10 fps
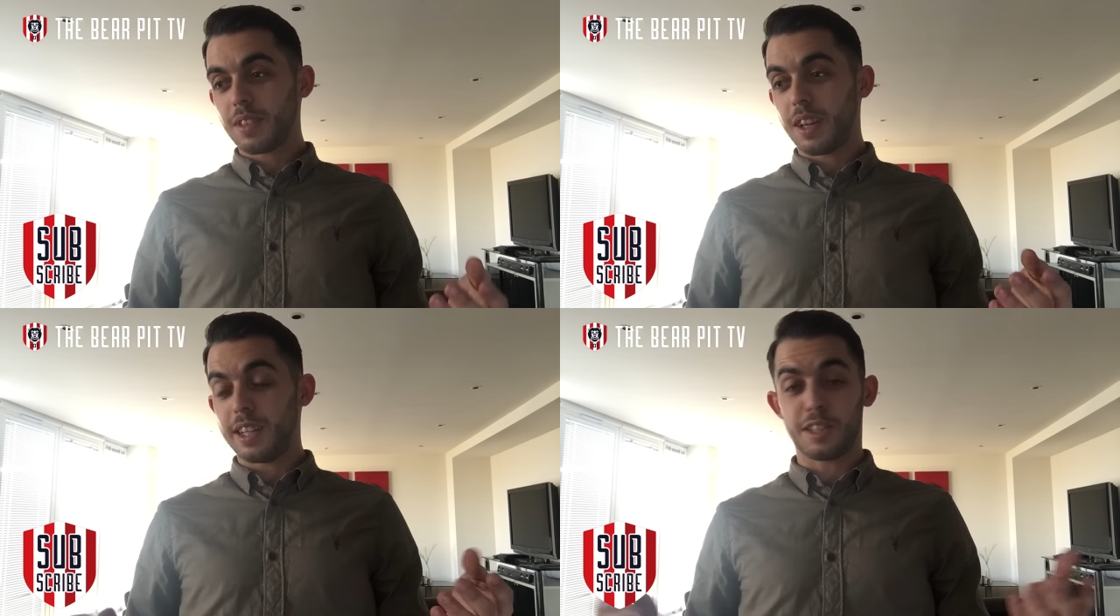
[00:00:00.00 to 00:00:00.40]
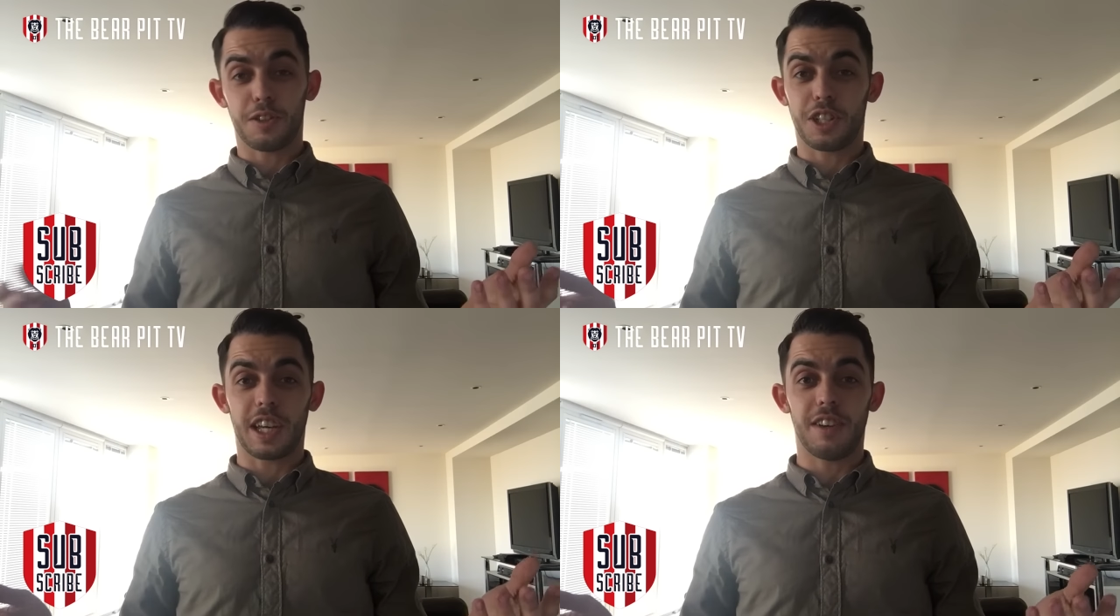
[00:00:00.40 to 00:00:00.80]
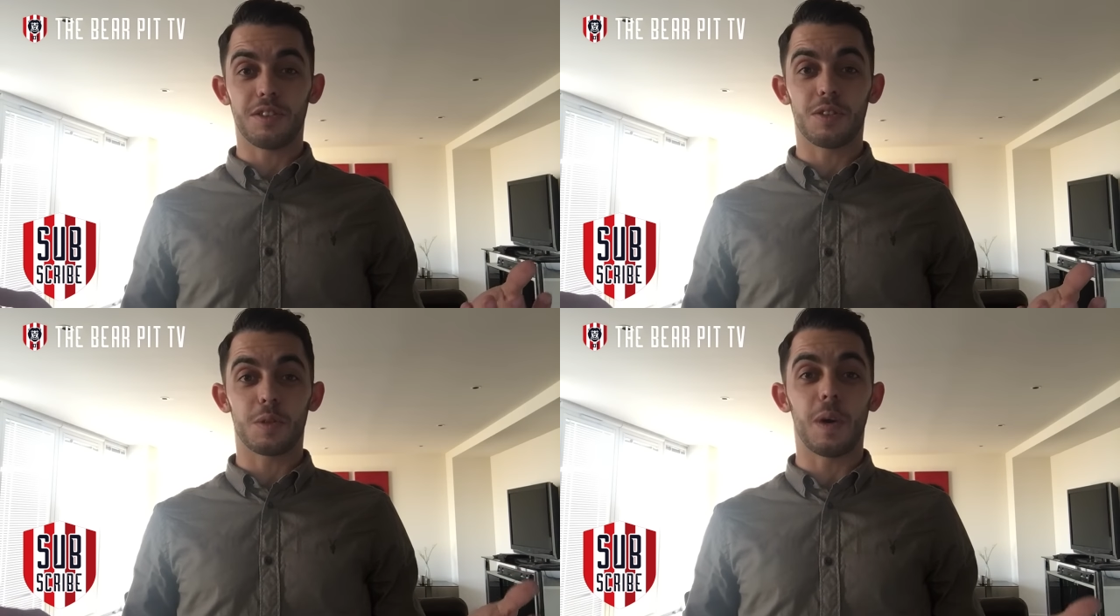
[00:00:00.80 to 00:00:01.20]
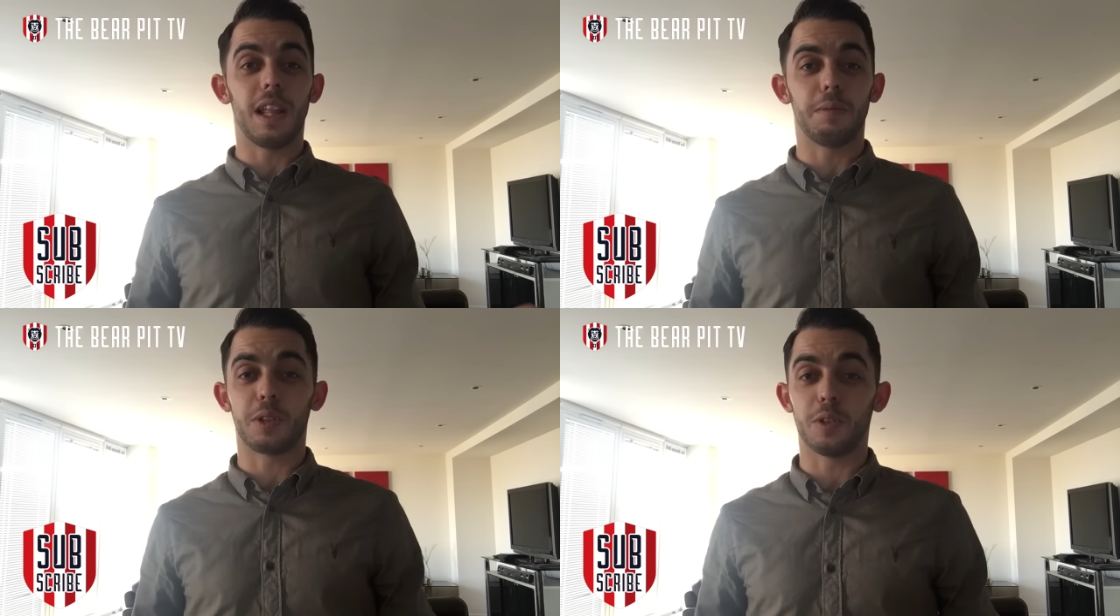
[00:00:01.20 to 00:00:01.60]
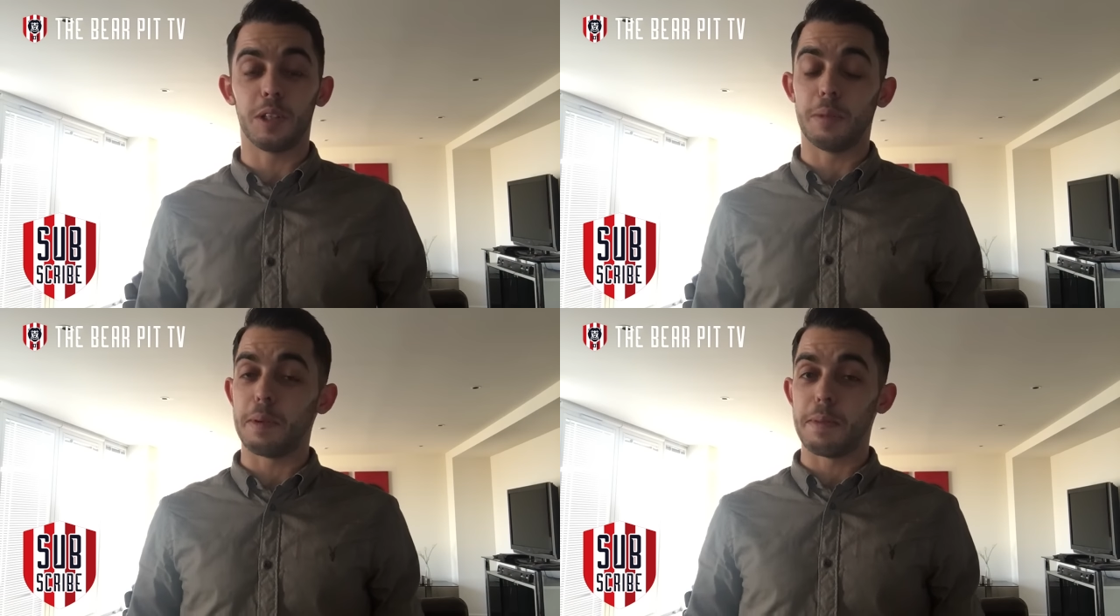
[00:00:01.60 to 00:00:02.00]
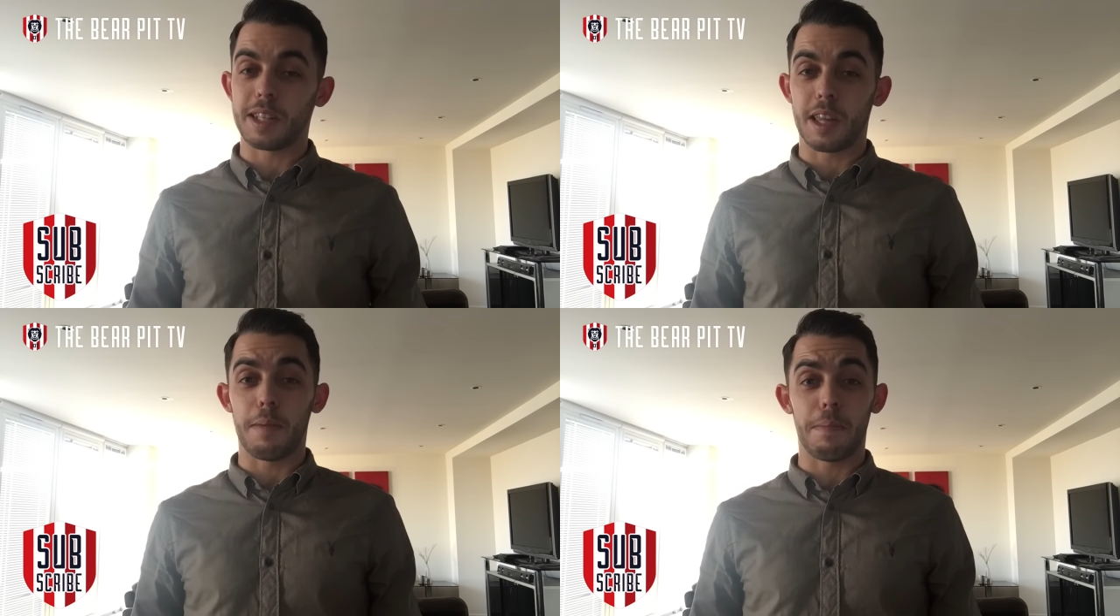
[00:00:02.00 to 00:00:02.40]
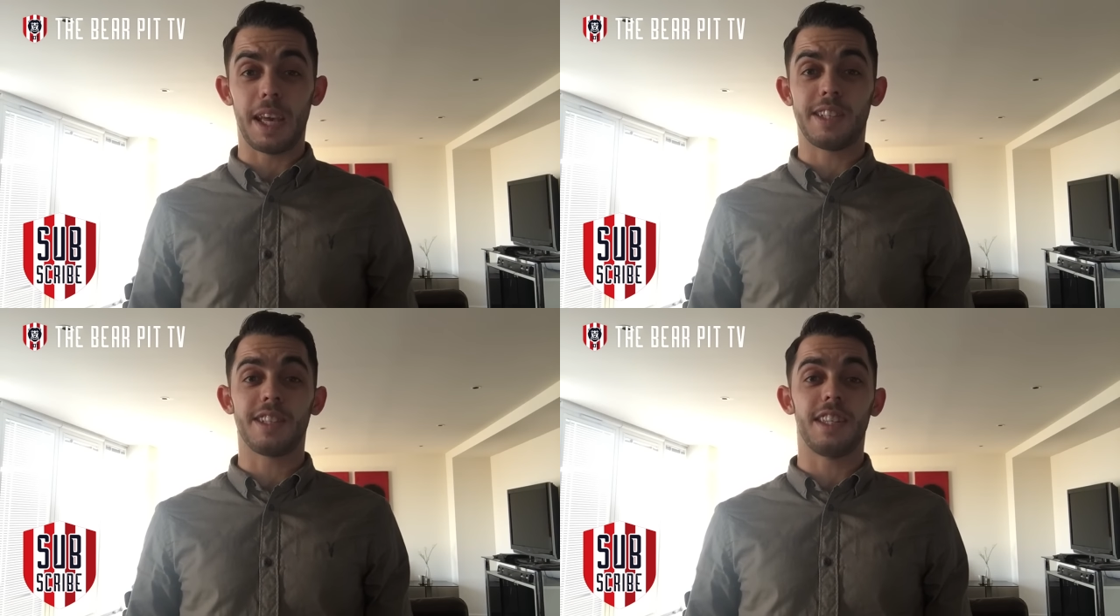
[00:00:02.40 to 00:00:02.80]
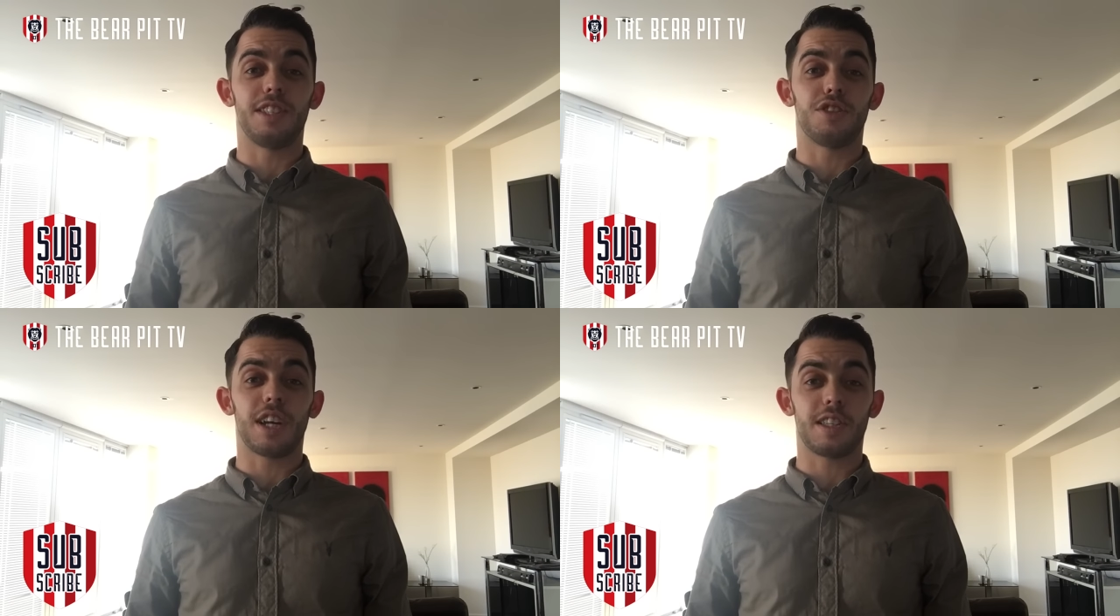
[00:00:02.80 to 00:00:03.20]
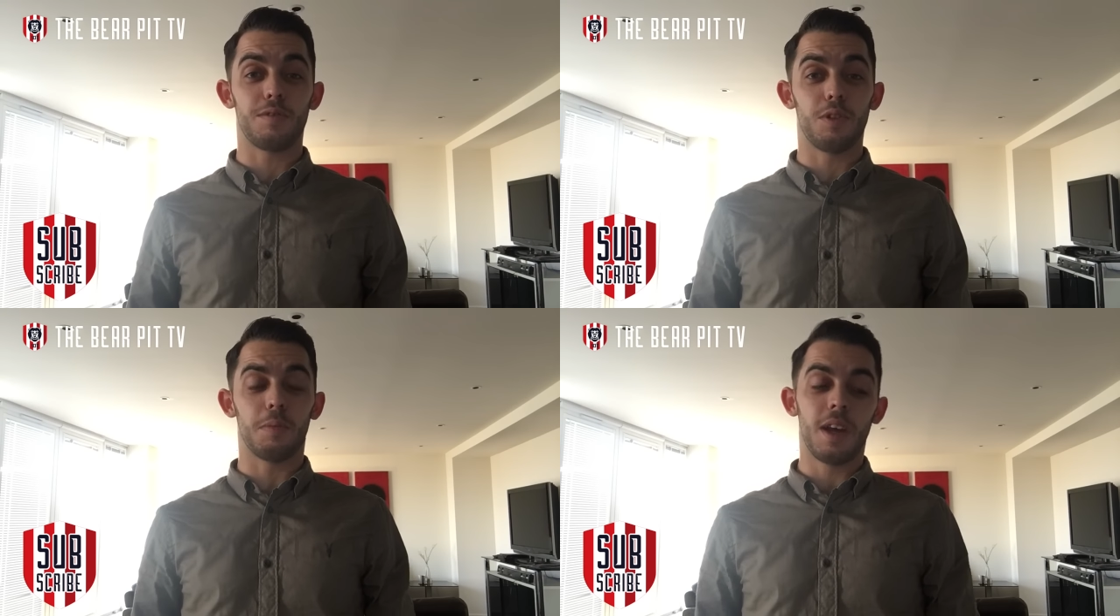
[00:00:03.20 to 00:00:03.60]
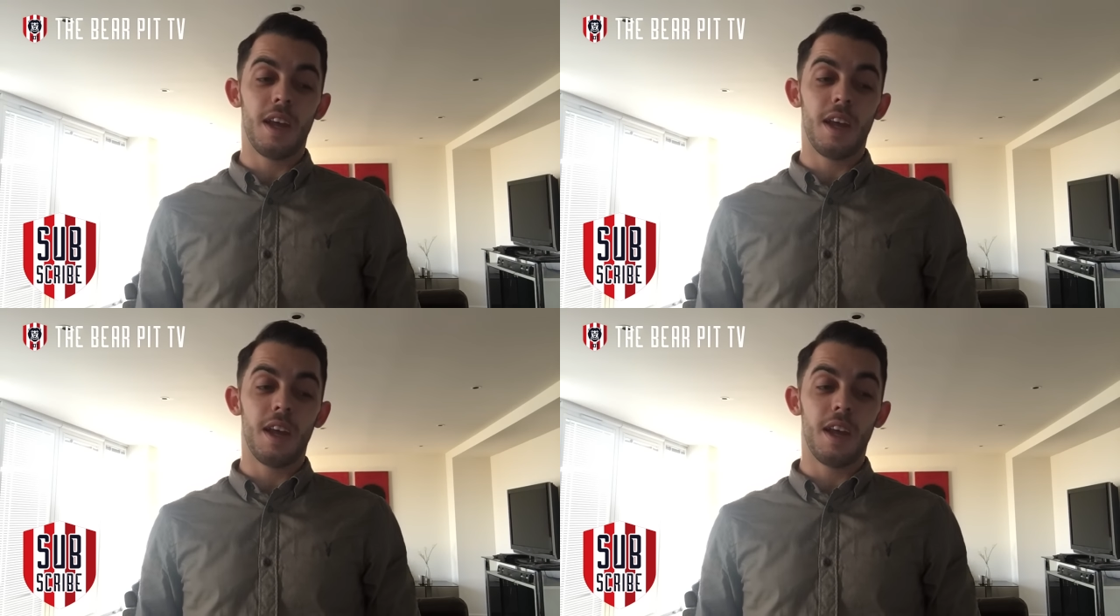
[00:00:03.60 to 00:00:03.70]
And he's such a character as well. I'm sure it'll be a miss in the dressing room.